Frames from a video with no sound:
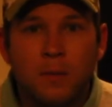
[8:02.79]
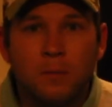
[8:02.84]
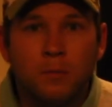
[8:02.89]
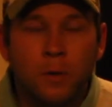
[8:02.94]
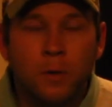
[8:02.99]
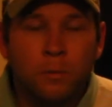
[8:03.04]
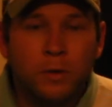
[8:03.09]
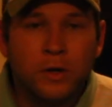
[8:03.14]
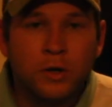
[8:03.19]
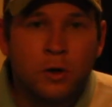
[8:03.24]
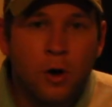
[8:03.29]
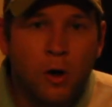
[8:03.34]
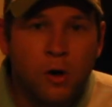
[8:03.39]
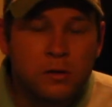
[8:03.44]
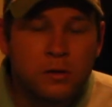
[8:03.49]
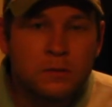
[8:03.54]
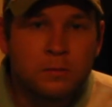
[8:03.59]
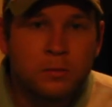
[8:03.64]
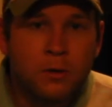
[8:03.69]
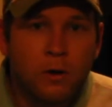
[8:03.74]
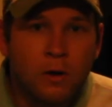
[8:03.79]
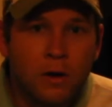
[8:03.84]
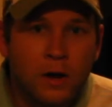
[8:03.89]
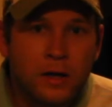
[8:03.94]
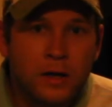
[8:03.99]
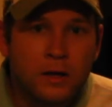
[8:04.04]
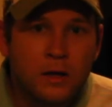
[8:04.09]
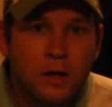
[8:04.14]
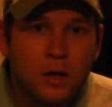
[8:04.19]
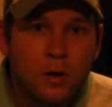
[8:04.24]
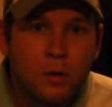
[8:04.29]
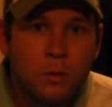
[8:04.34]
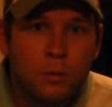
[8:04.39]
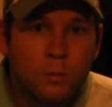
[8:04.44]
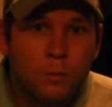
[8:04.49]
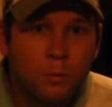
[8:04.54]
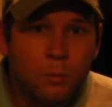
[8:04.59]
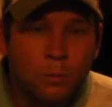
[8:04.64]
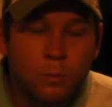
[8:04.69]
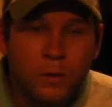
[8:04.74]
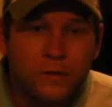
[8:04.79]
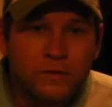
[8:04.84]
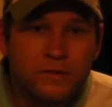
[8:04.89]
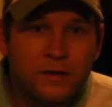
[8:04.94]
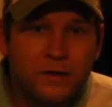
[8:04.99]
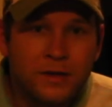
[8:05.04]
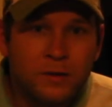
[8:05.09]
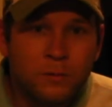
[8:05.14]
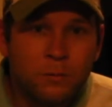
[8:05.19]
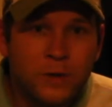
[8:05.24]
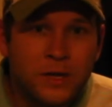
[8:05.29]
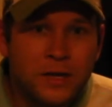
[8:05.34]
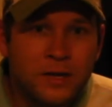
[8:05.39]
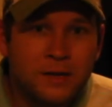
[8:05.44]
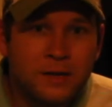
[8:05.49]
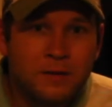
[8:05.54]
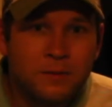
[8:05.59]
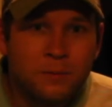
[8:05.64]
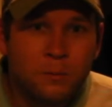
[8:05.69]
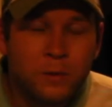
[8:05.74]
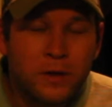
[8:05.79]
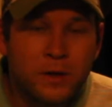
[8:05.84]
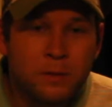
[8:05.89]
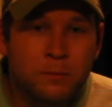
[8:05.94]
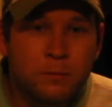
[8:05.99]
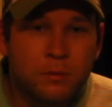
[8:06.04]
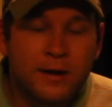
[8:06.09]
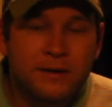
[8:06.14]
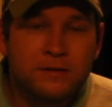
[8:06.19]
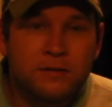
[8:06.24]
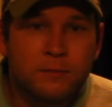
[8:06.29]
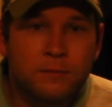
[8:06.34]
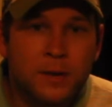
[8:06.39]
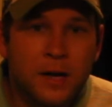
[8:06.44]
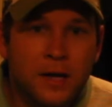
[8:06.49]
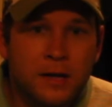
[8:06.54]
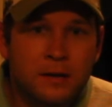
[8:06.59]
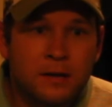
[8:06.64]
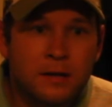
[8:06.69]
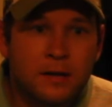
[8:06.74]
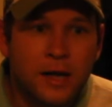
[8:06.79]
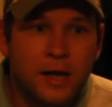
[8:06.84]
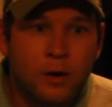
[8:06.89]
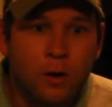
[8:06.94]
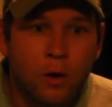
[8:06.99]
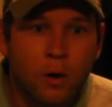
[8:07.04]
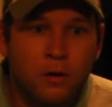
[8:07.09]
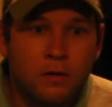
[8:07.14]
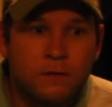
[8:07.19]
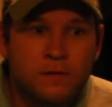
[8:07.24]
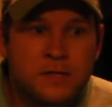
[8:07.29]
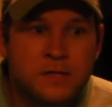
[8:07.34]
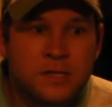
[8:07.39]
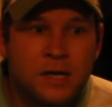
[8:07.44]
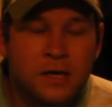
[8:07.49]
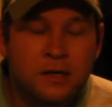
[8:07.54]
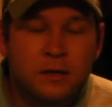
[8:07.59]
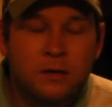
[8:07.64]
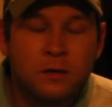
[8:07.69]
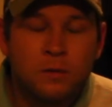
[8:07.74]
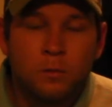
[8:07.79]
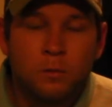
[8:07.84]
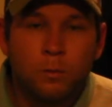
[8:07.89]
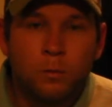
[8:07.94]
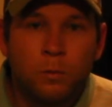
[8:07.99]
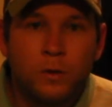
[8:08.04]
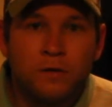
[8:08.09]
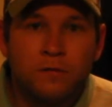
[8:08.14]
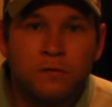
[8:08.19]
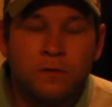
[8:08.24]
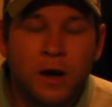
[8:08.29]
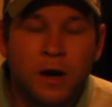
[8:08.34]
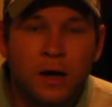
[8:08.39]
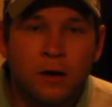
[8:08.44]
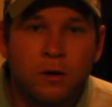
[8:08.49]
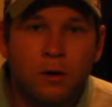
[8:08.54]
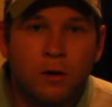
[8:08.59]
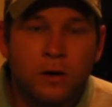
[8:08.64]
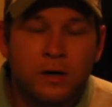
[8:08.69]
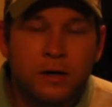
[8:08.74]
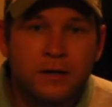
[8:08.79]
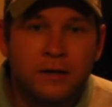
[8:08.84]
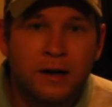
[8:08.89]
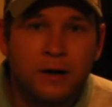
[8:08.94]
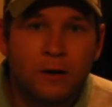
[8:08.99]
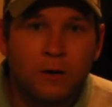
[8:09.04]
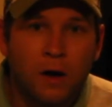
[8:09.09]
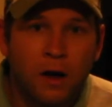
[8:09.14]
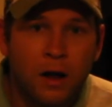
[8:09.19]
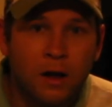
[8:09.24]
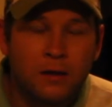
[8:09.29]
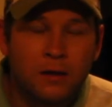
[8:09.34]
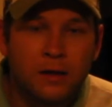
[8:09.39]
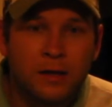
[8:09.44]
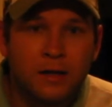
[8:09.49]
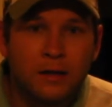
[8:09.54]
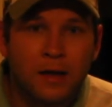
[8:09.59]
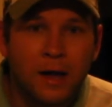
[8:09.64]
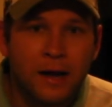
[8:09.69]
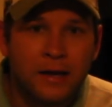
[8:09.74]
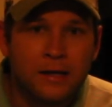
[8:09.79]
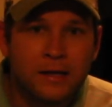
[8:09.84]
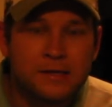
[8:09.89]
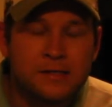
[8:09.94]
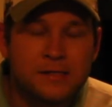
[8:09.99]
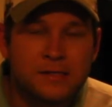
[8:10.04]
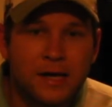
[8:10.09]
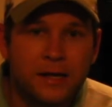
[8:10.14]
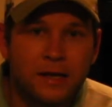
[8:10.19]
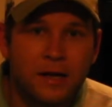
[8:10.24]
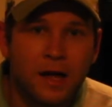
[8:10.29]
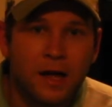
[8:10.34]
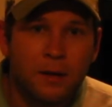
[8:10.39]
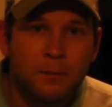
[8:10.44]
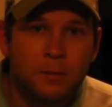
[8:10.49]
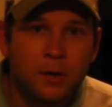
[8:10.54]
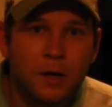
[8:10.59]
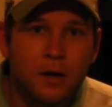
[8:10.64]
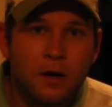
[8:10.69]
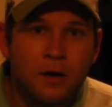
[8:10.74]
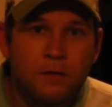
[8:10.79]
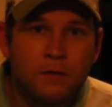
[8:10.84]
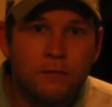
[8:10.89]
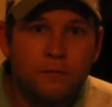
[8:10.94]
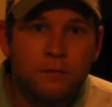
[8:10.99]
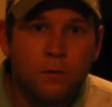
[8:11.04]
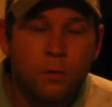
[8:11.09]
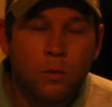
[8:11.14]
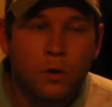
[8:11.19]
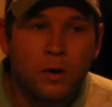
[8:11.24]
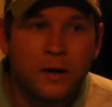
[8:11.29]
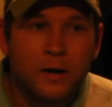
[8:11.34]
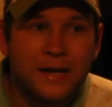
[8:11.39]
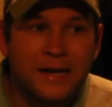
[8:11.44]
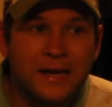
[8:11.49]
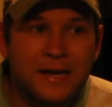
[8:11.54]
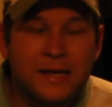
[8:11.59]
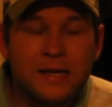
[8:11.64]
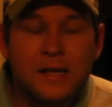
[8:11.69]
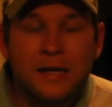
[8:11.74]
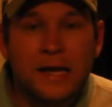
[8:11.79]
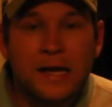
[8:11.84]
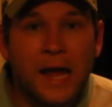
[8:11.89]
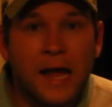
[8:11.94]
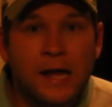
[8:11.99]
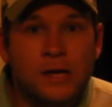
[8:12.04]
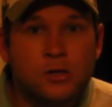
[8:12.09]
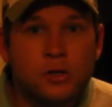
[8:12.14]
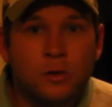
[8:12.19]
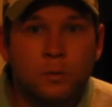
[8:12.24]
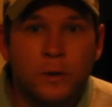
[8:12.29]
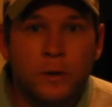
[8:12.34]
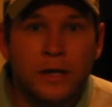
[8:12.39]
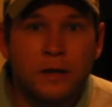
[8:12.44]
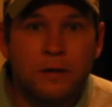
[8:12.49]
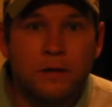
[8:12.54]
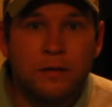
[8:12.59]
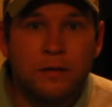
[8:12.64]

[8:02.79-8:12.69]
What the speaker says: But when called upon, once again, we can press a button and all of a sudden we've got our entire holiday lighting set up for any occasion we can